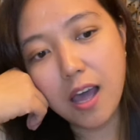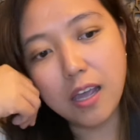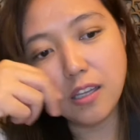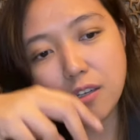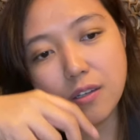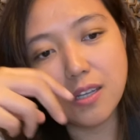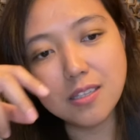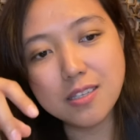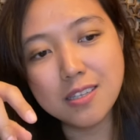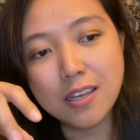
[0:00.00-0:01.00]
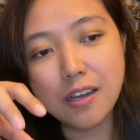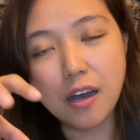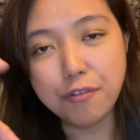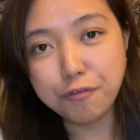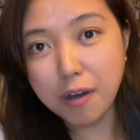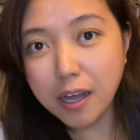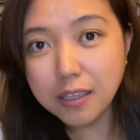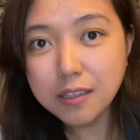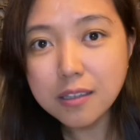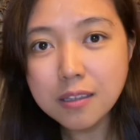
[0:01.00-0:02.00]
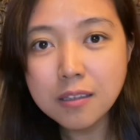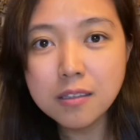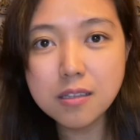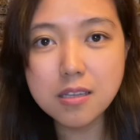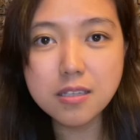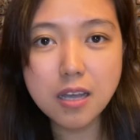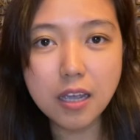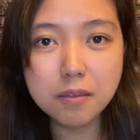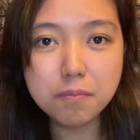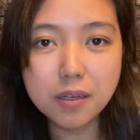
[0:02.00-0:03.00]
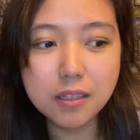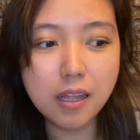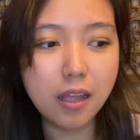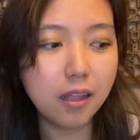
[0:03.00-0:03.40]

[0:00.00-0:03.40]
I know it's a fun design, but